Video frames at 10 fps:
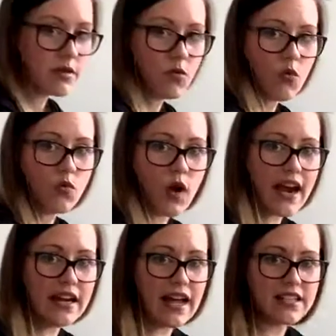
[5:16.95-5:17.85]
them
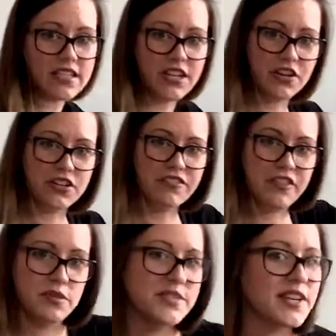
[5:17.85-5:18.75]
right next to your
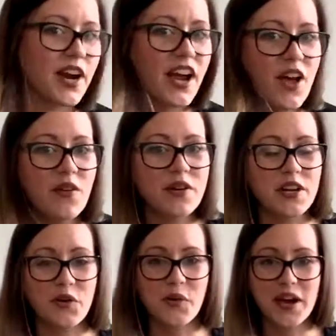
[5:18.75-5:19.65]
diffuser. When
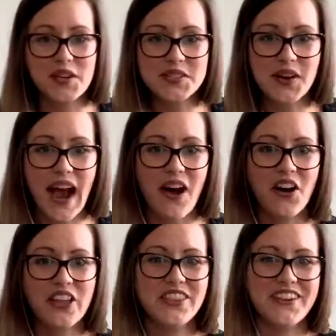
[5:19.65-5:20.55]
your oils are
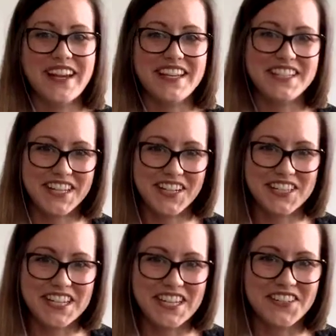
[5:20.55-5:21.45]
out, they're easier
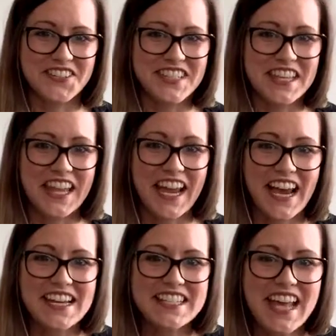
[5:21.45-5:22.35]
to use. And like
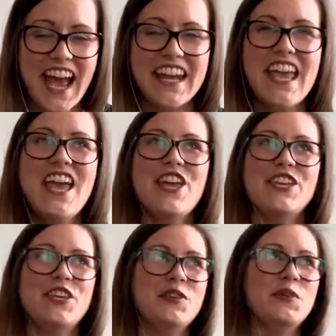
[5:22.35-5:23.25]
I said,
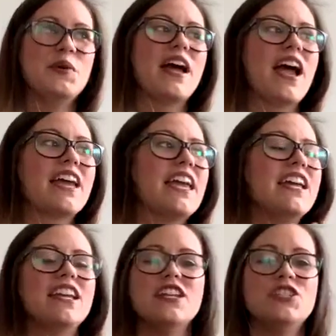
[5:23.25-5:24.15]
you
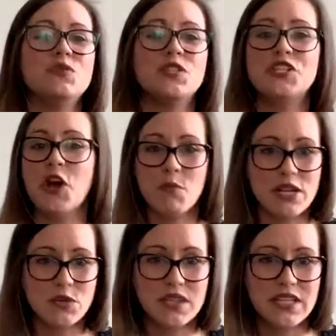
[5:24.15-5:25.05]
can do so
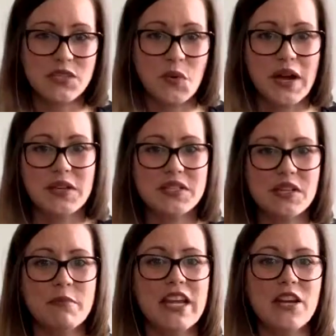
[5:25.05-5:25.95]
much with these oils,
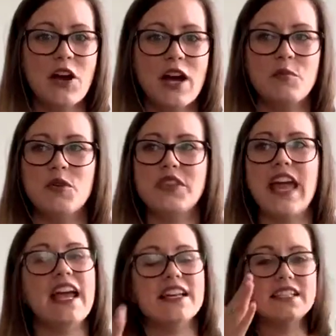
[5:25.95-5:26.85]
so many incredible
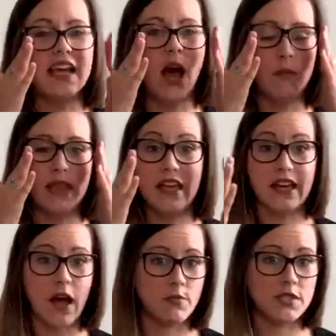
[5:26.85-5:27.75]
things. They
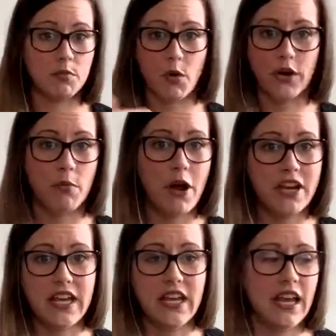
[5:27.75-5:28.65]
can help support your
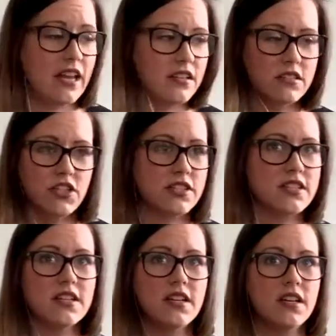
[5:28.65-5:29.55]
body, and
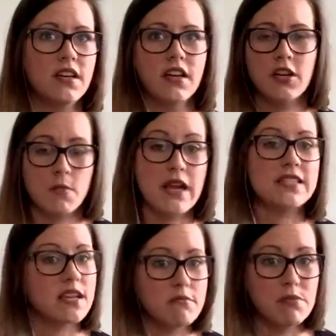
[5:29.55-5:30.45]
just your
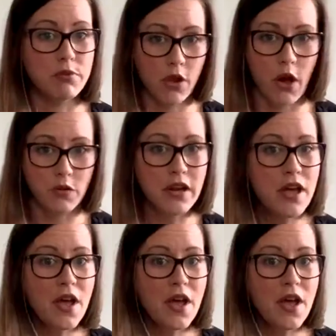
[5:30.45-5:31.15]
mind's gonna be blown,